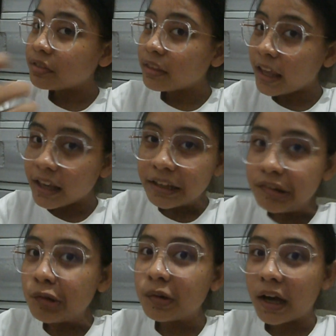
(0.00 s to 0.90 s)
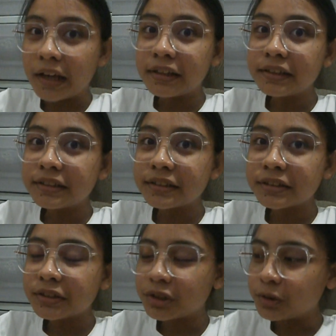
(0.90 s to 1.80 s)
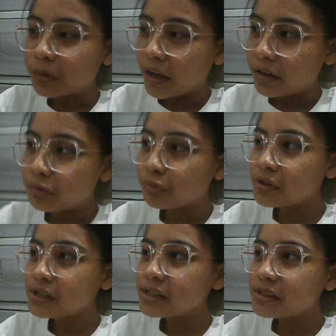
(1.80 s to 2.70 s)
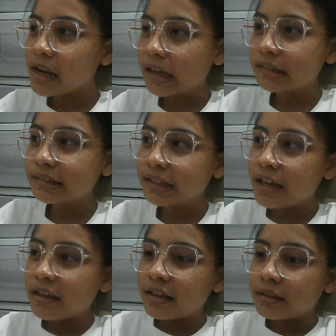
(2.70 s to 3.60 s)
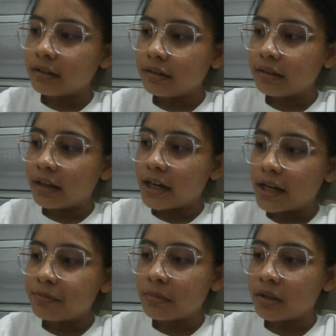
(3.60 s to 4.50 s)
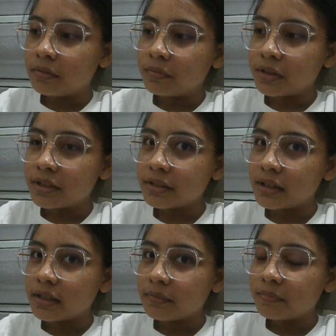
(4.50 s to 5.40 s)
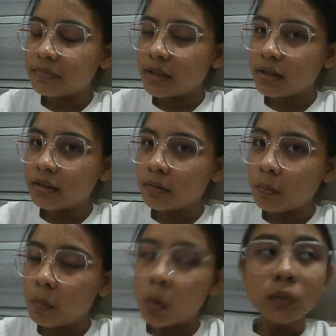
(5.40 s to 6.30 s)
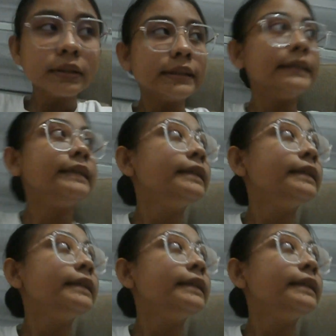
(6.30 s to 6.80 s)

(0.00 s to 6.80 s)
taken you guys to every task that I've made for this day. And mostly,